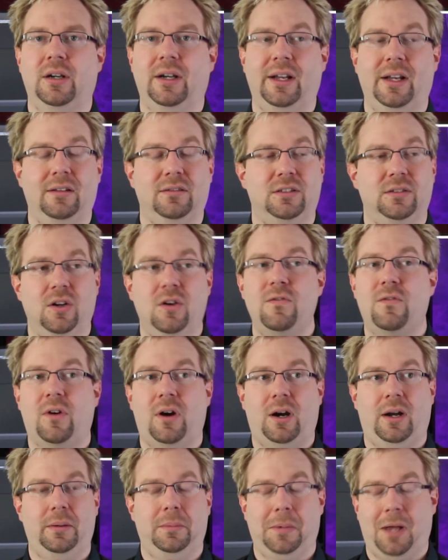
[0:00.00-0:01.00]
And so
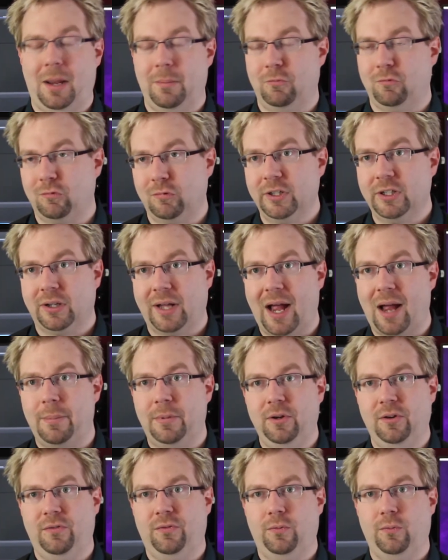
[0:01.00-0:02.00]
far, I'm real
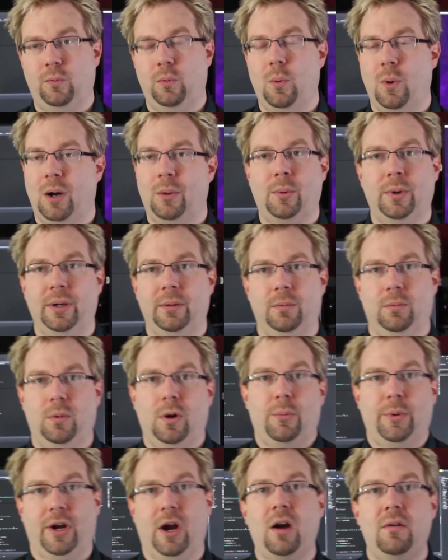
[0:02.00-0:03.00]
happy with where
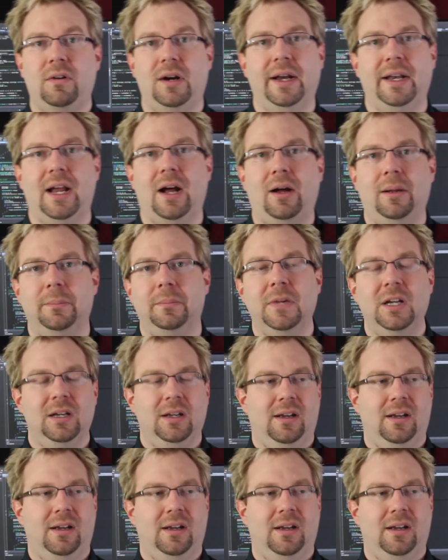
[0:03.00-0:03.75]
we are right now.